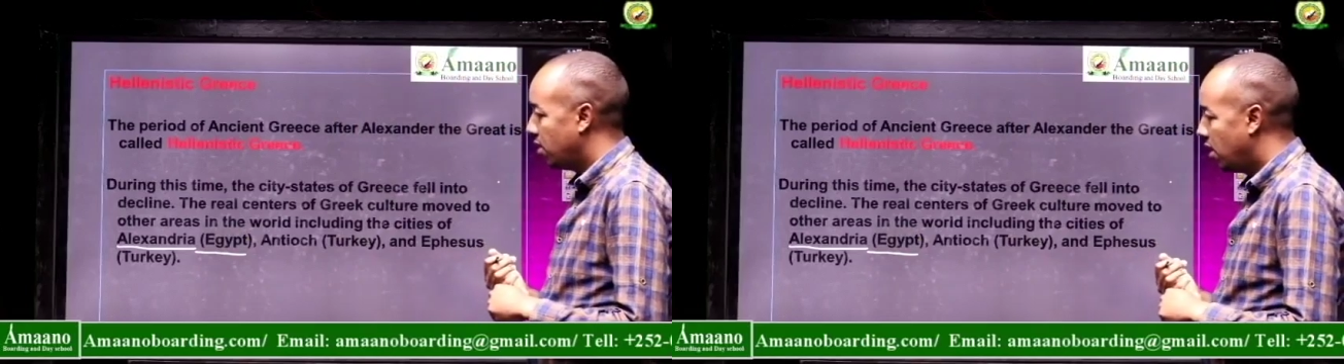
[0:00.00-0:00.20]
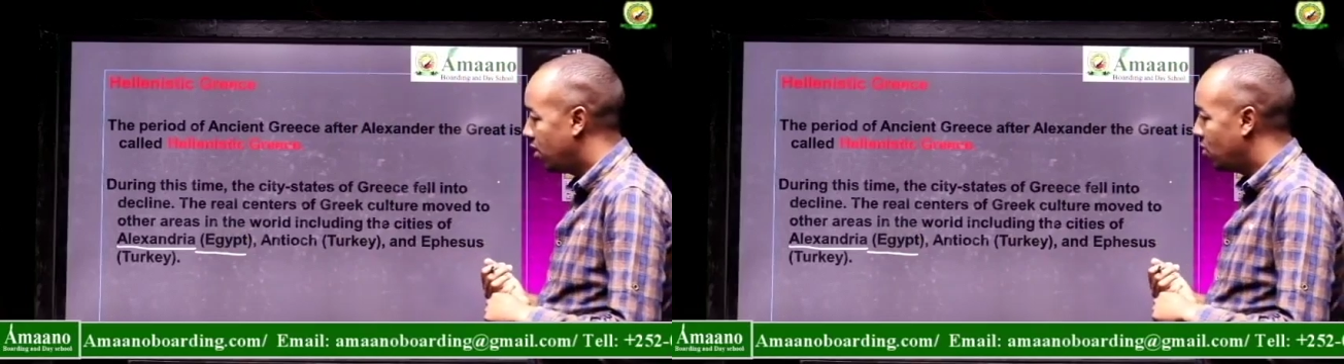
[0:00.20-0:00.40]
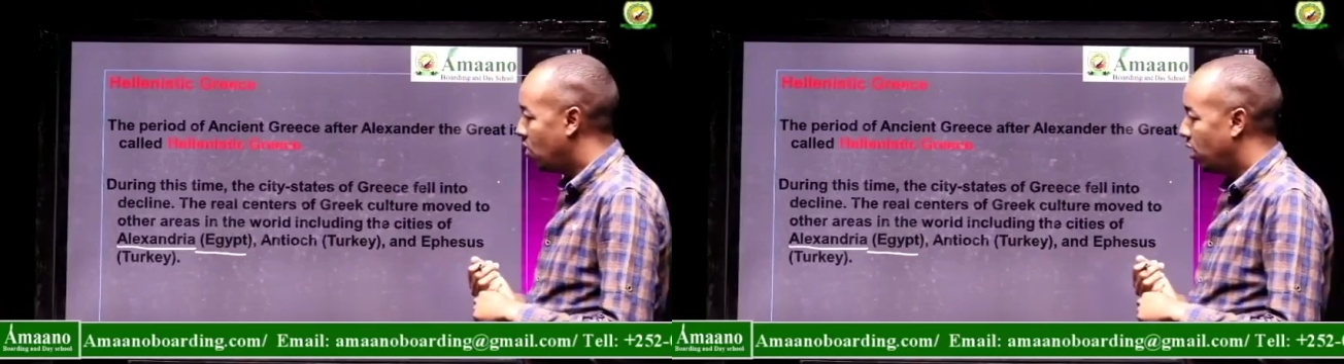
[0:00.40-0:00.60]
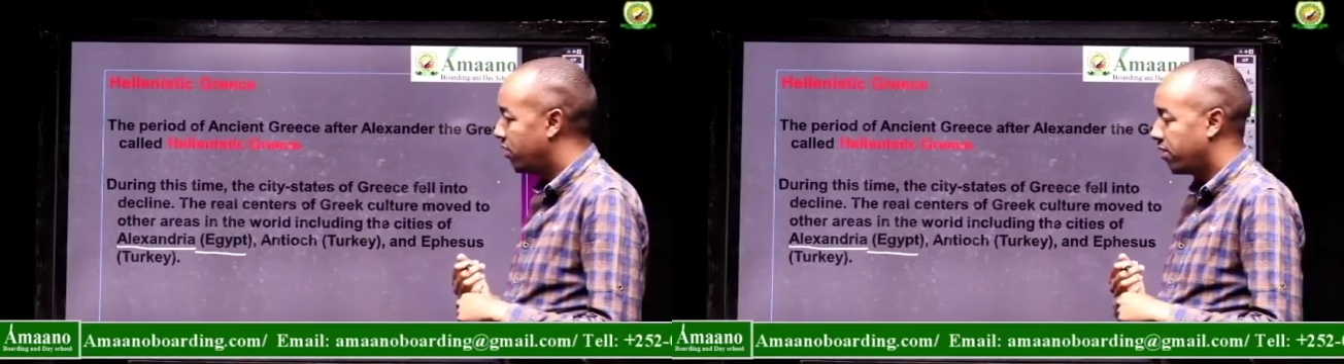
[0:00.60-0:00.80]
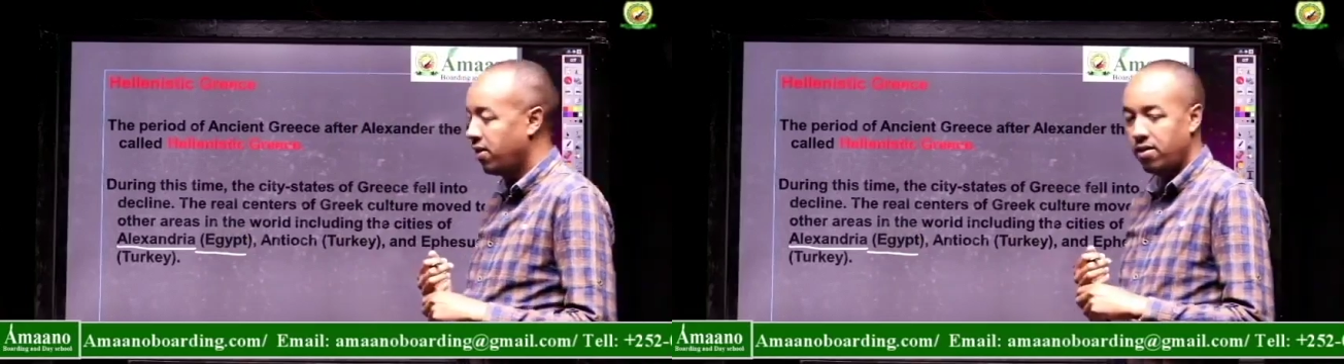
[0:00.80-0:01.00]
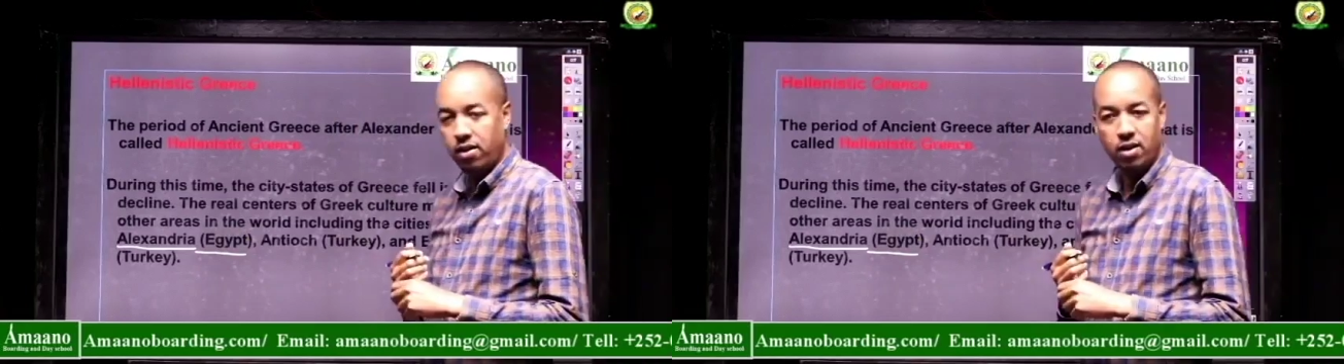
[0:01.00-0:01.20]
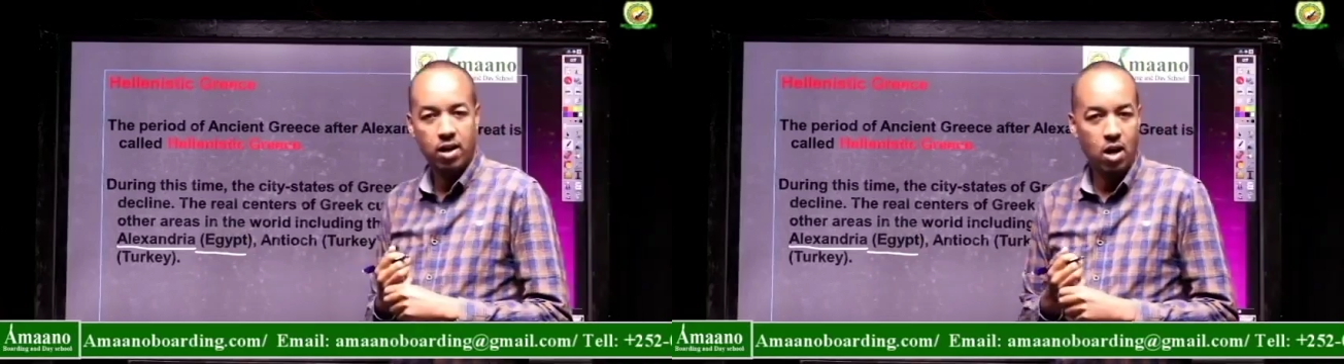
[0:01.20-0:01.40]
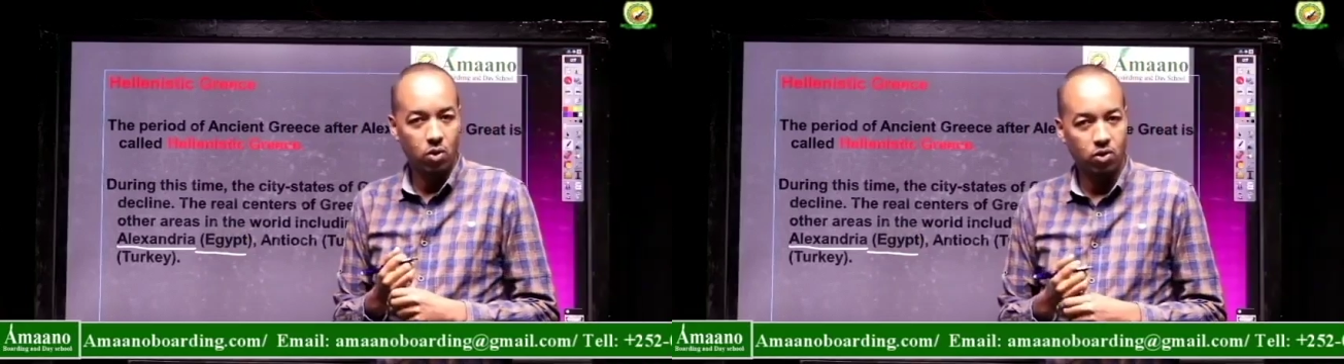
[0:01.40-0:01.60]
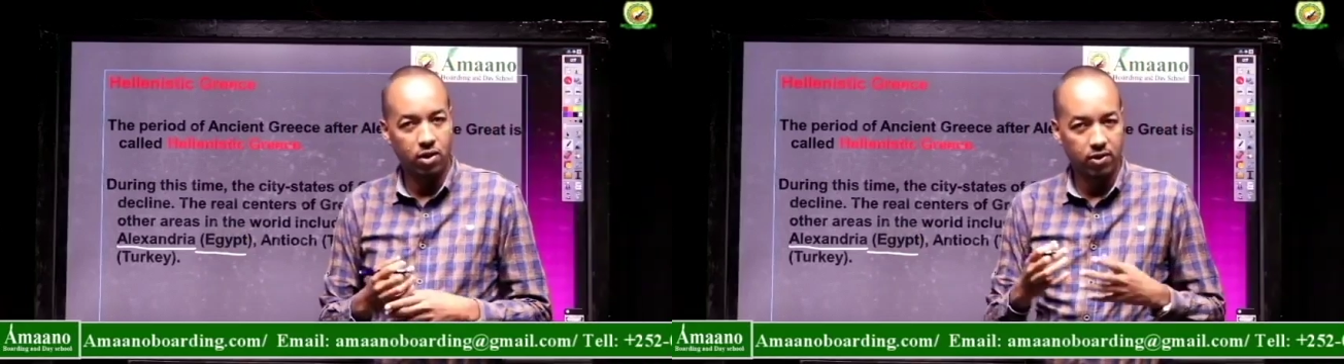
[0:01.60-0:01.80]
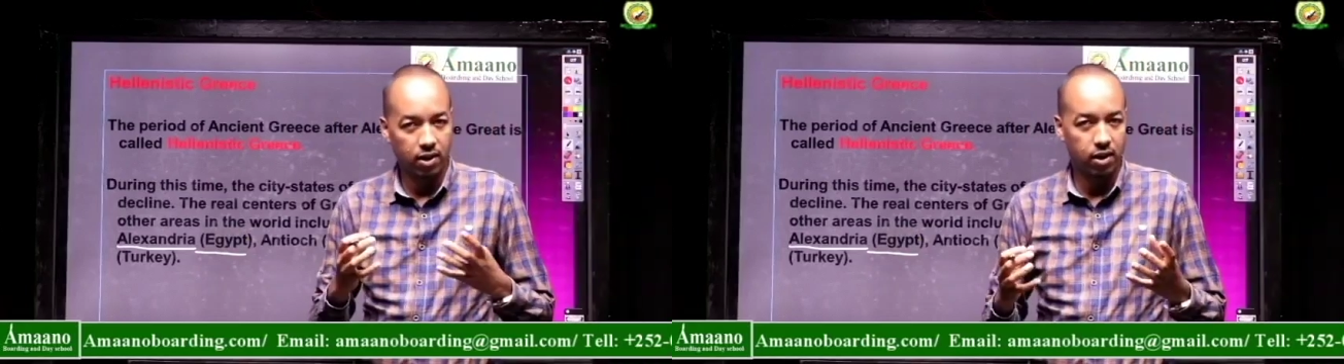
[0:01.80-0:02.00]
And Alexandria now is the
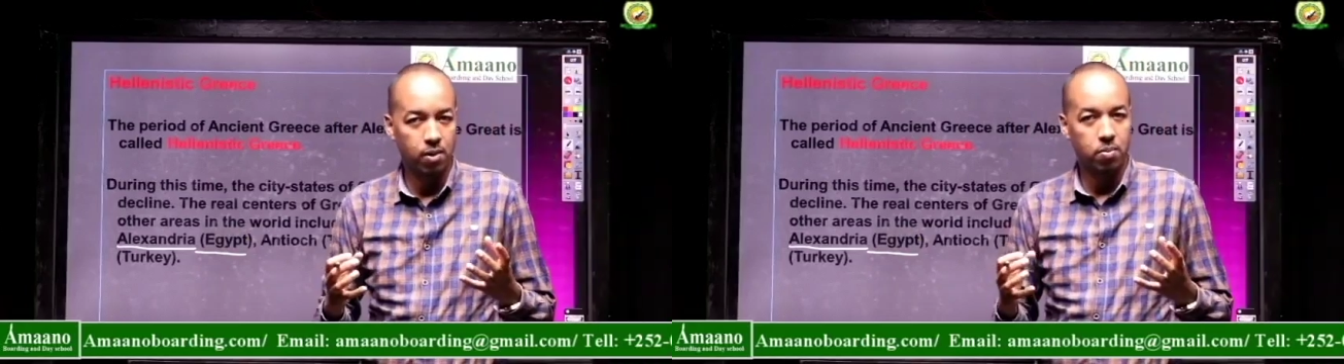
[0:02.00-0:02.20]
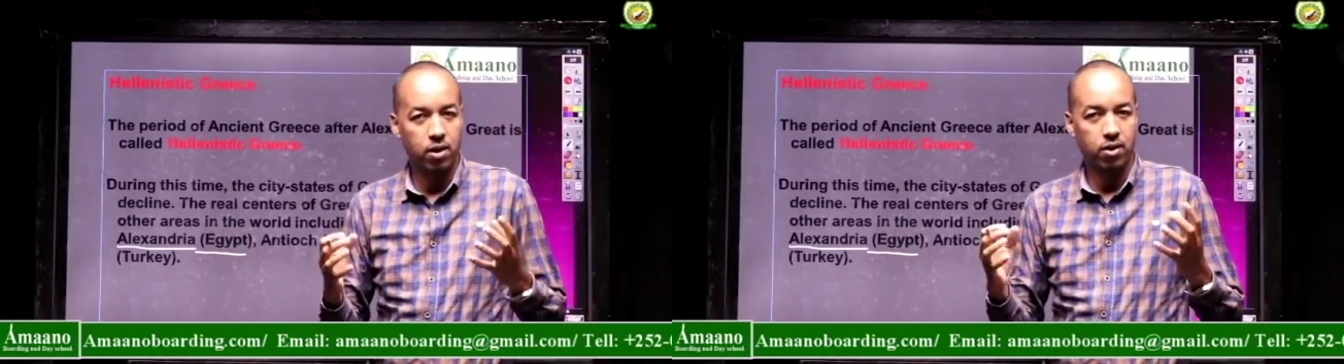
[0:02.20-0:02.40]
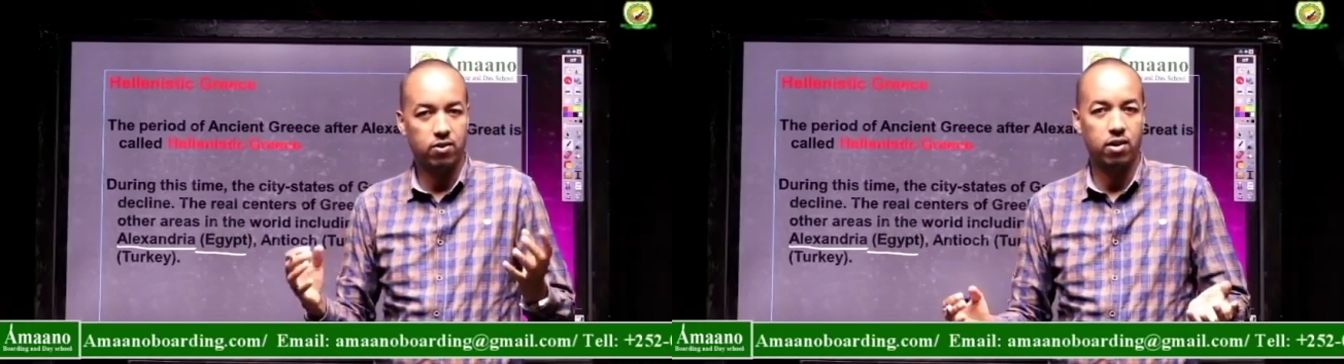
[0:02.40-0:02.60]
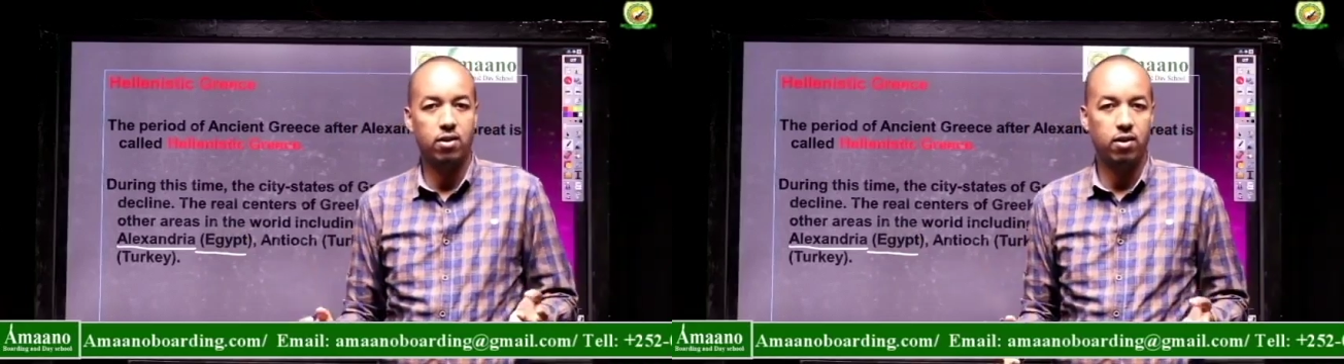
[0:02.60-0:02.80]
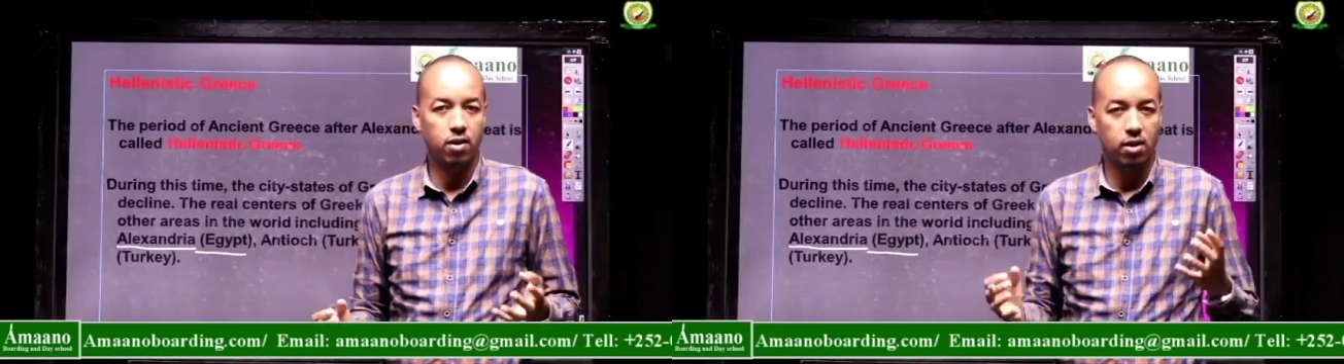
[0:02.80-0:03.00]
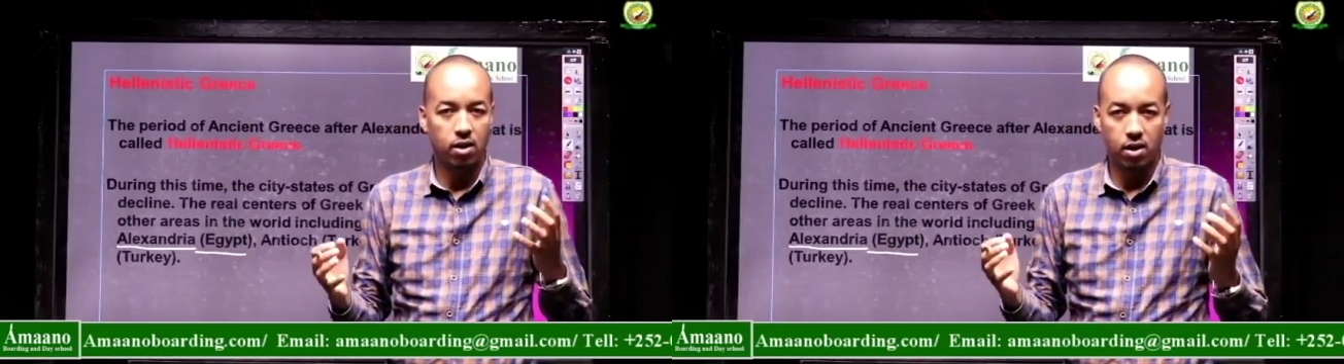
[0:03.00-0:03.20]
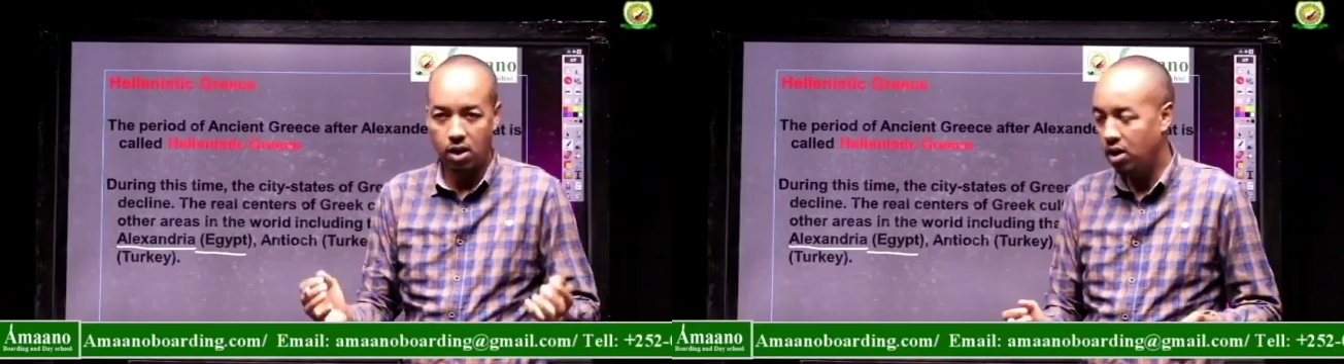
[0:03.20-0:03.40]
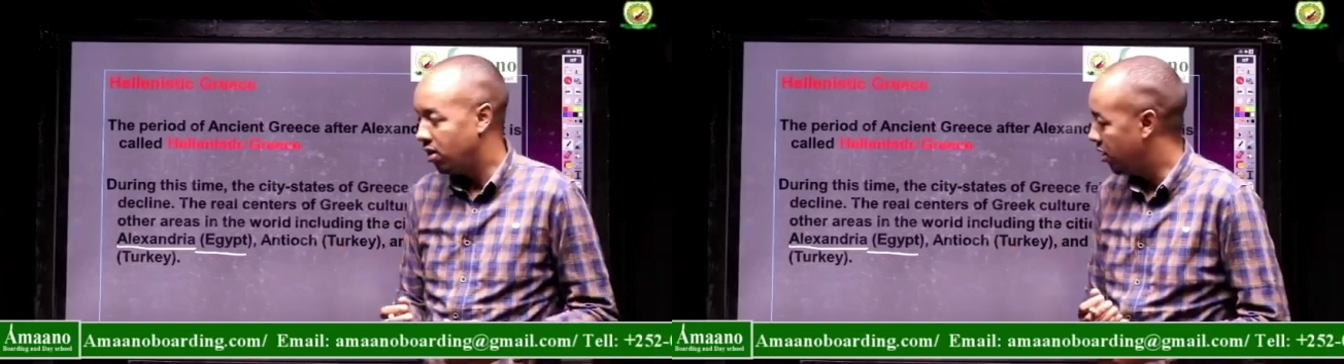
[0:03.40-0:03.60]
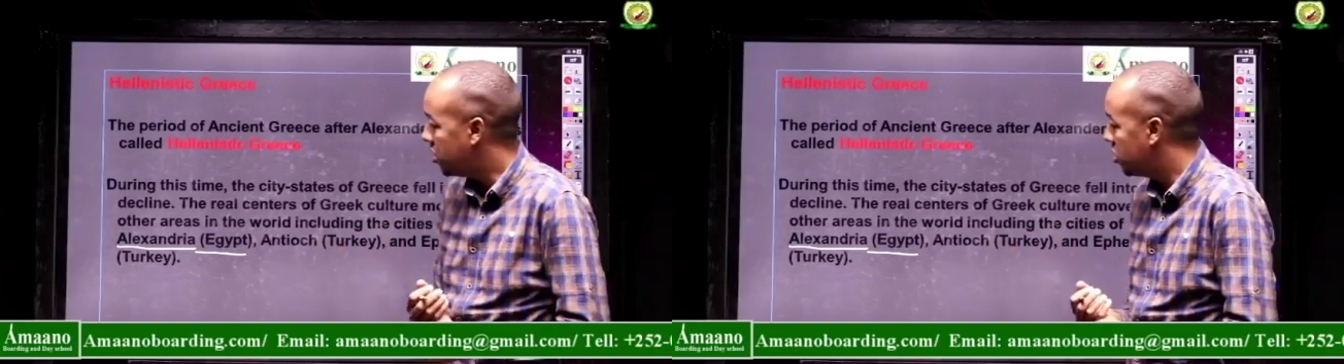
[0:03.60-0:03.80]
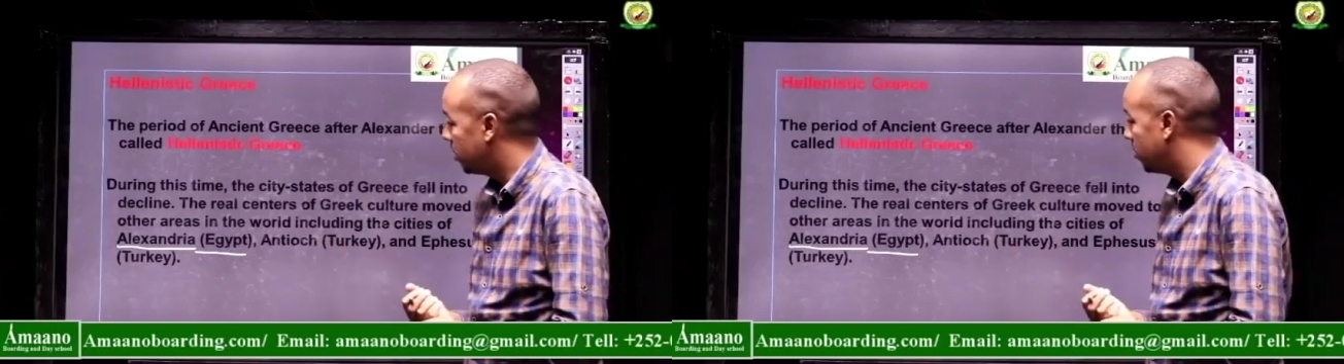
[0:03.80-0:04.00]
second biggest city in
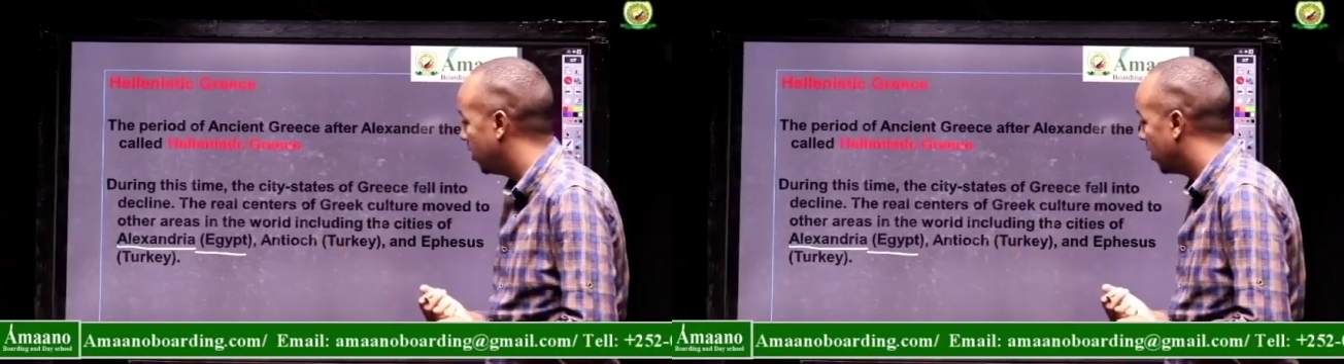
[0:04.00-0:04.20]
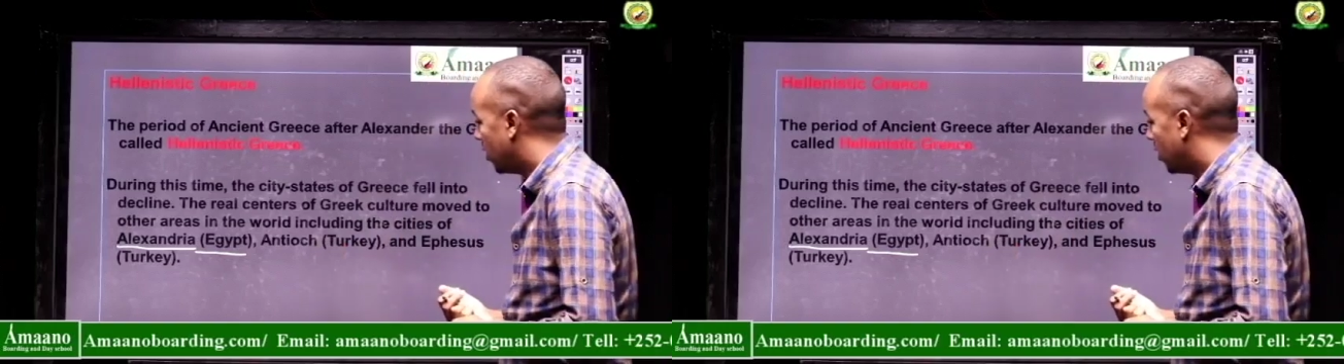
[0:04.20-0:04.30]
Egypt.